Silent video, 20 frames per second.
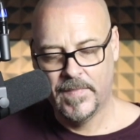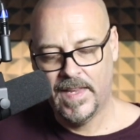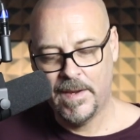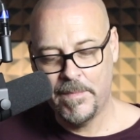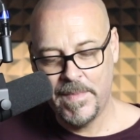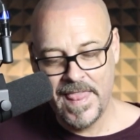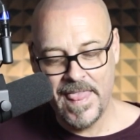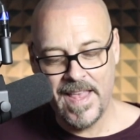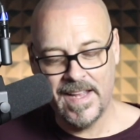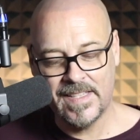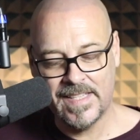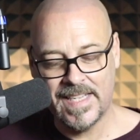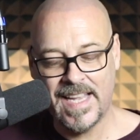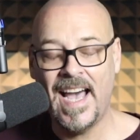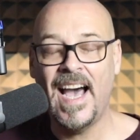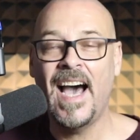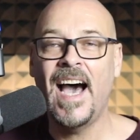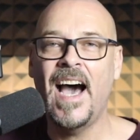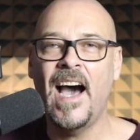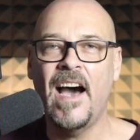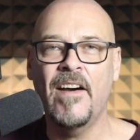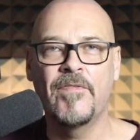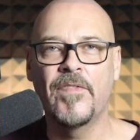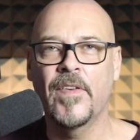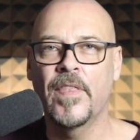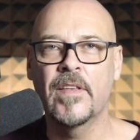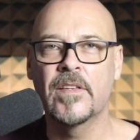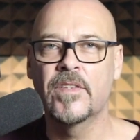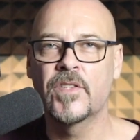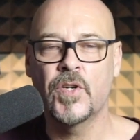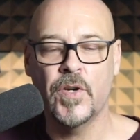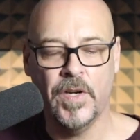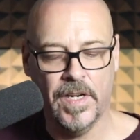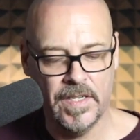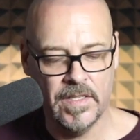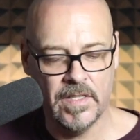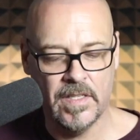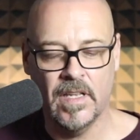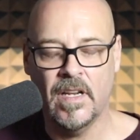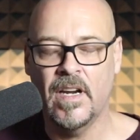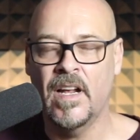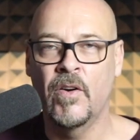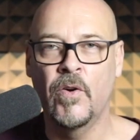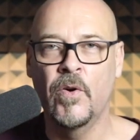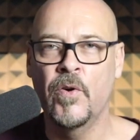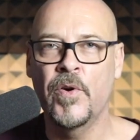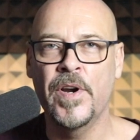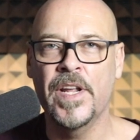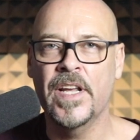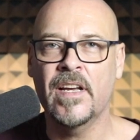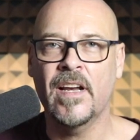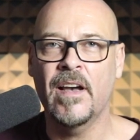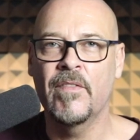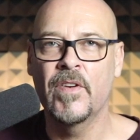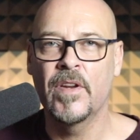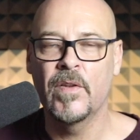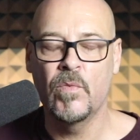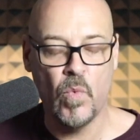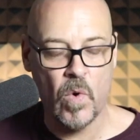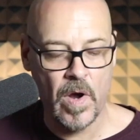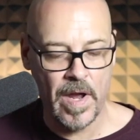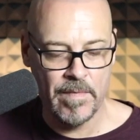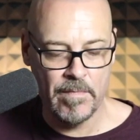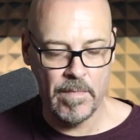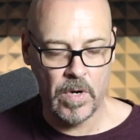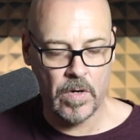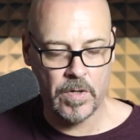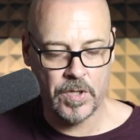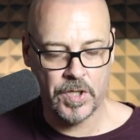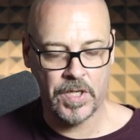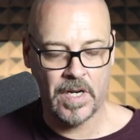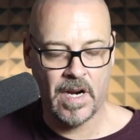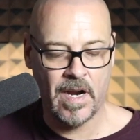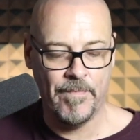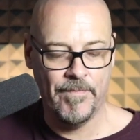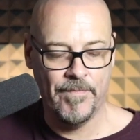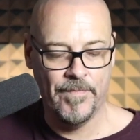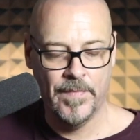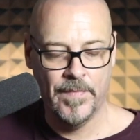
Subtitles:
mean, that's half of the strings that are already covered in one box shape.